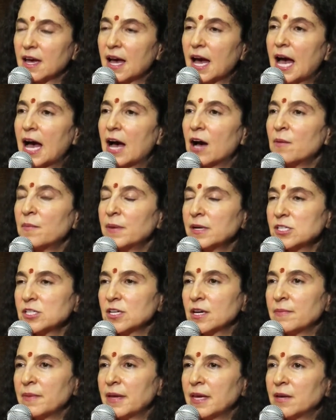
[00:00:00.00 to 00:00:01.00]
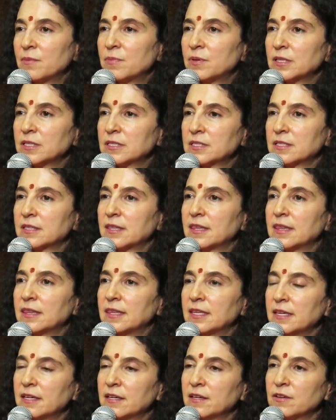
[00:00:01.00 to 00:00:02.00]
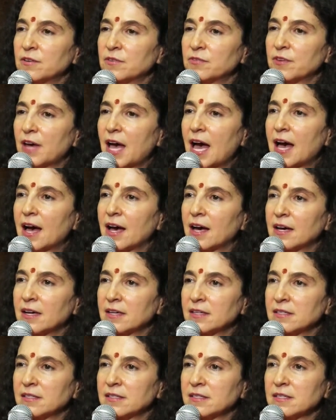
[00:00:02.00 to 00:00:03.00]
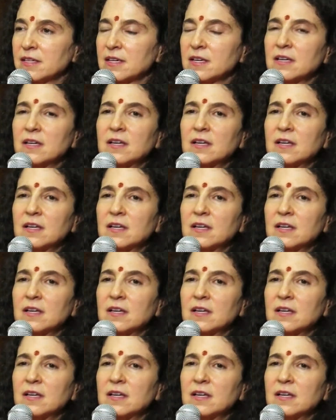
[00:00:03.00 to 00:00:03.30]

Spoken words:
how much I'm able to live as